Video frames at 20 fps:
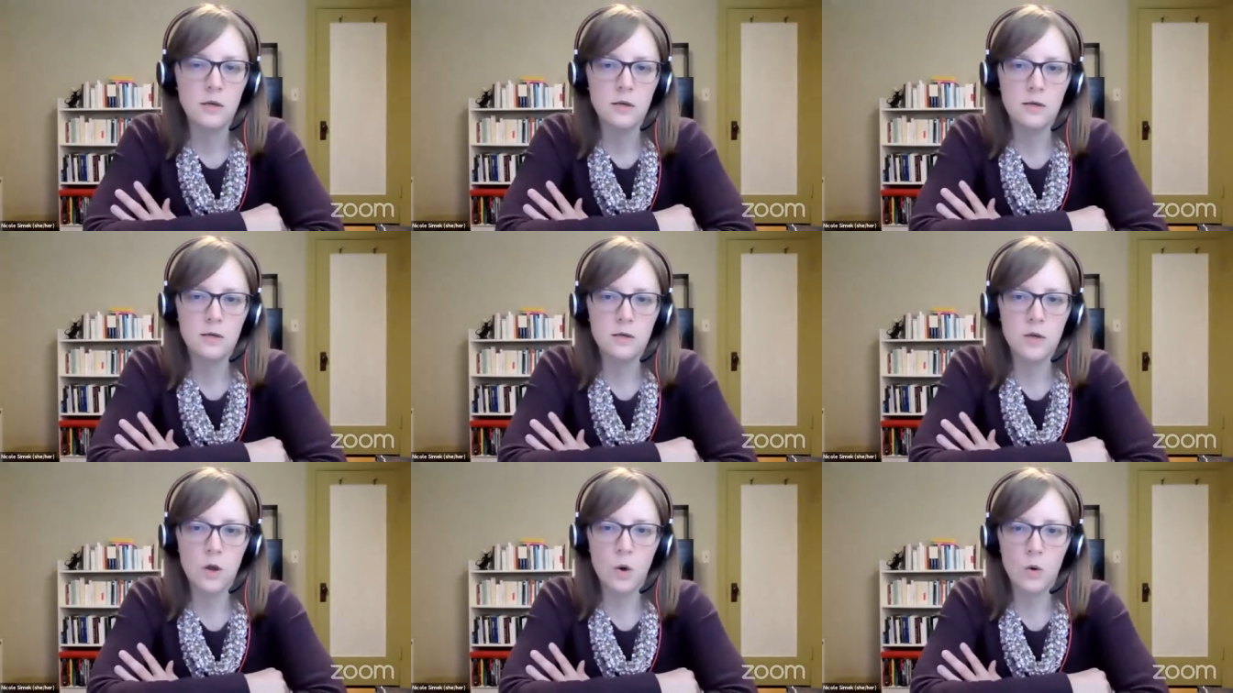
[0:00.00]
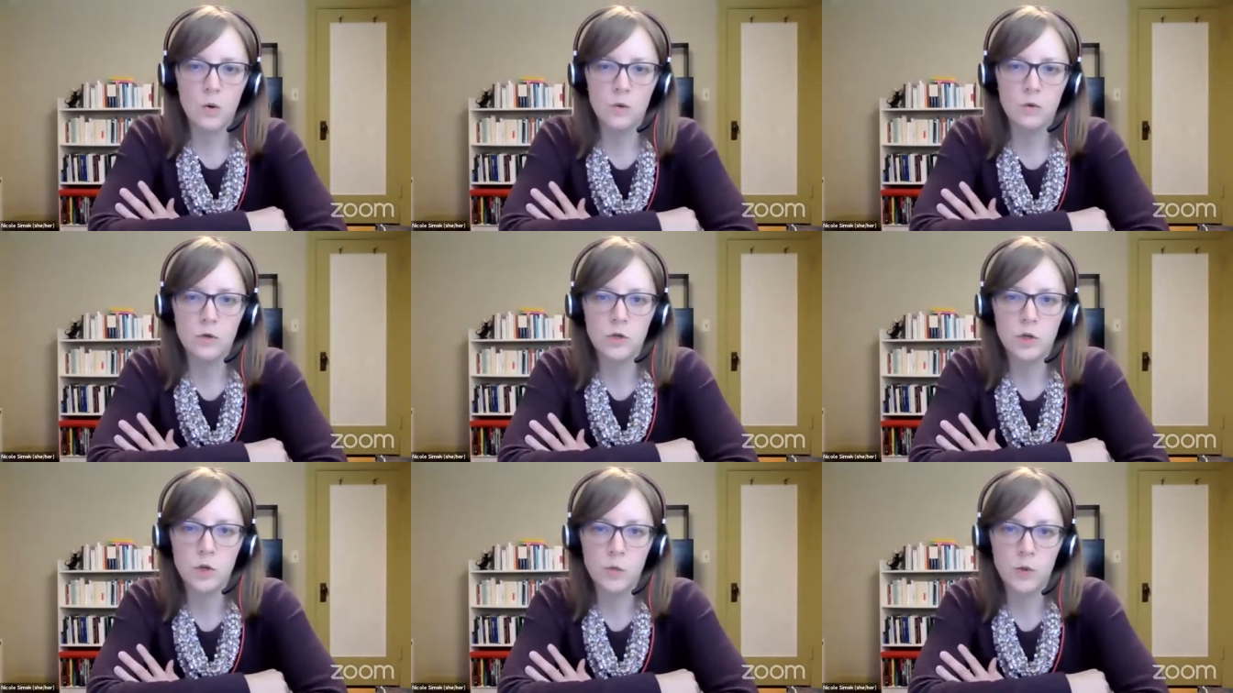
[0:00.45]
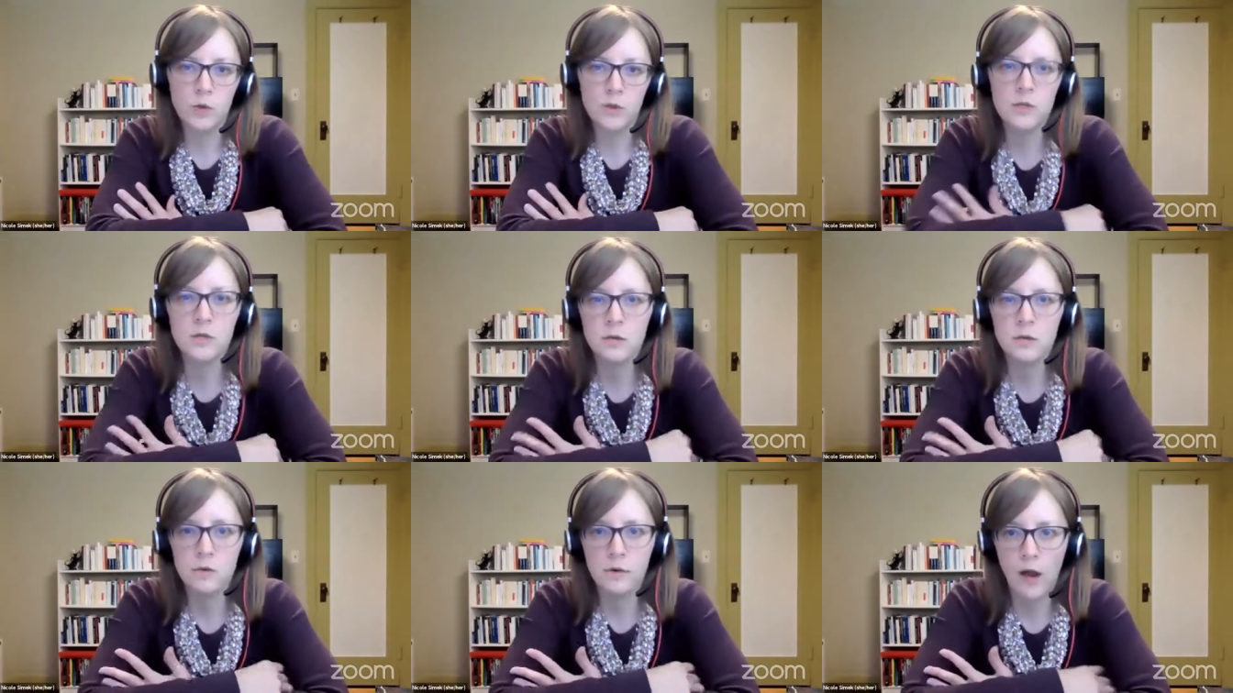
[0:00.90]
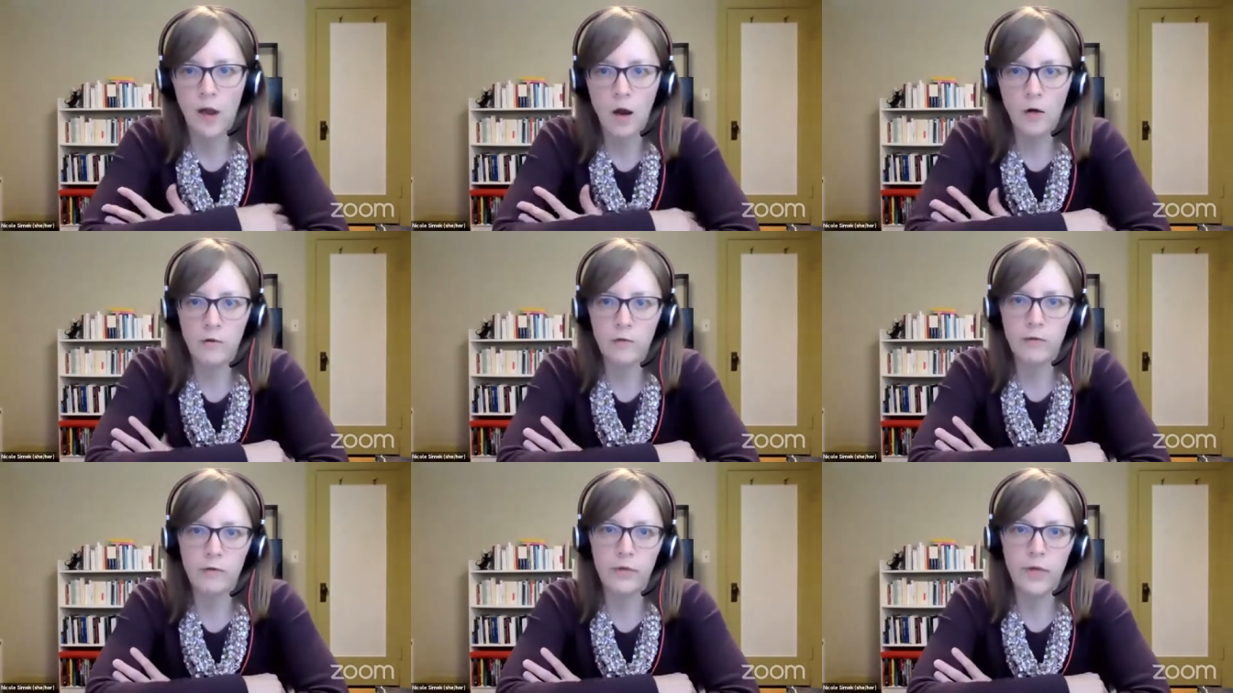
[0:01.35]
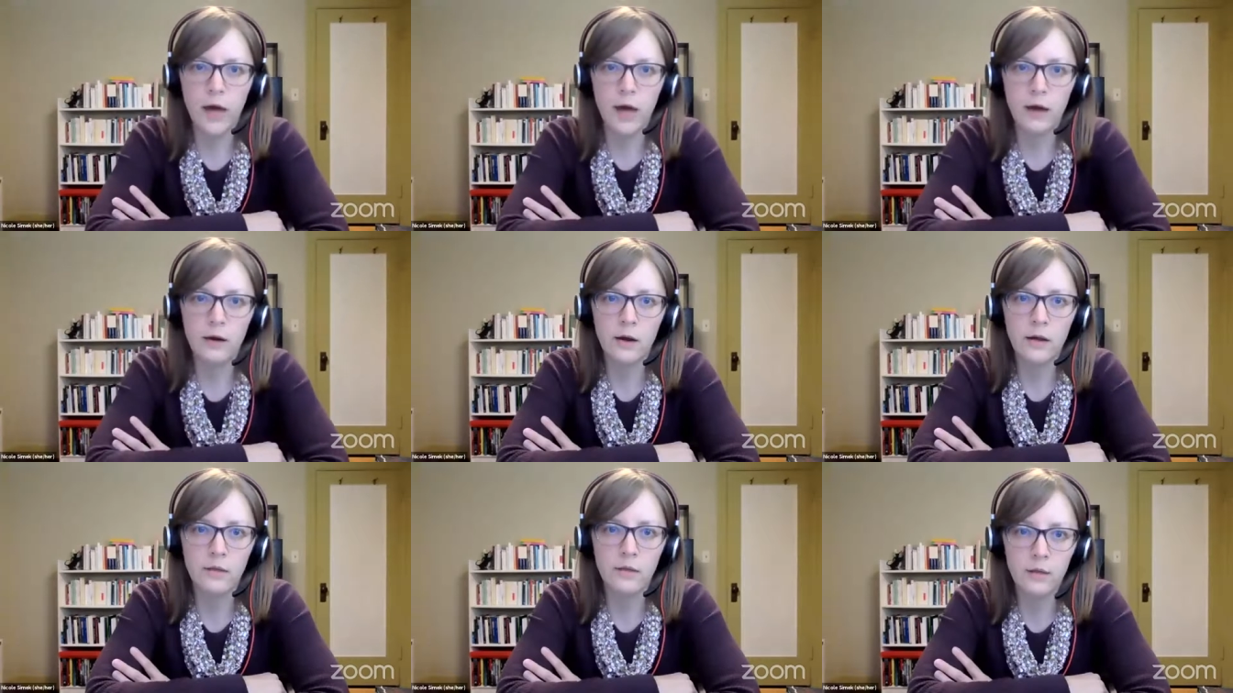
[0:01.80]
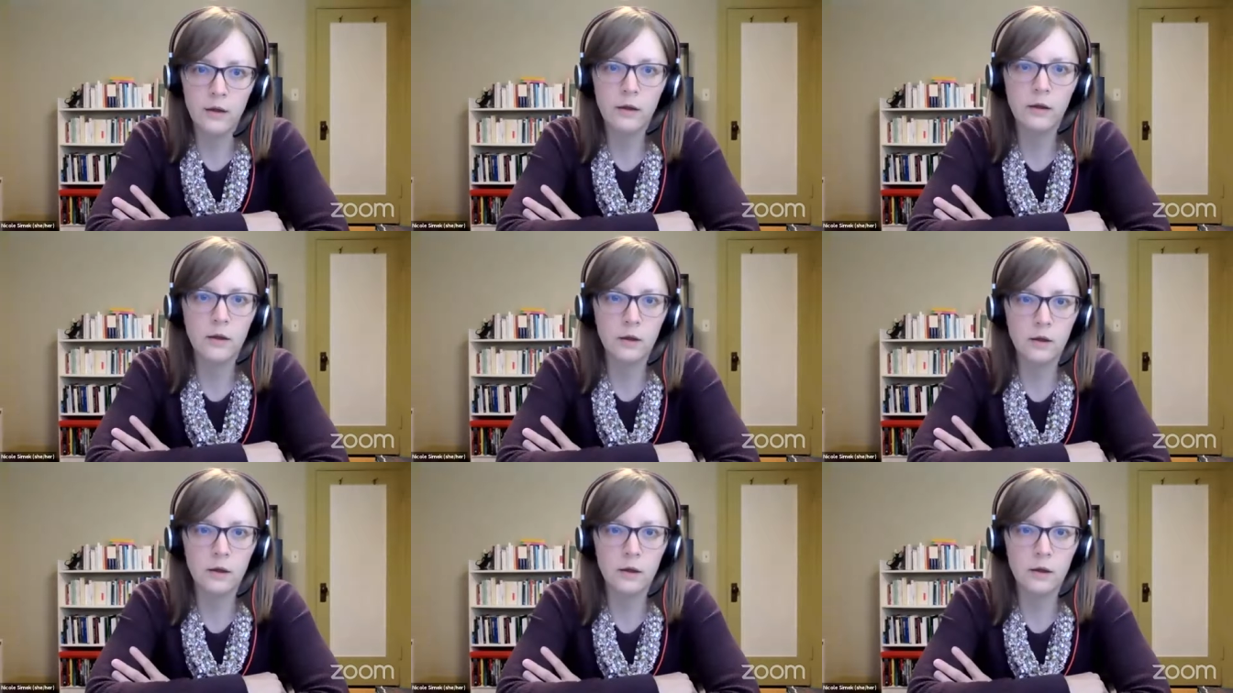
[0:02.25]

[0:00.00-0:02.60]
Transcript: So she wants to account for that, I think,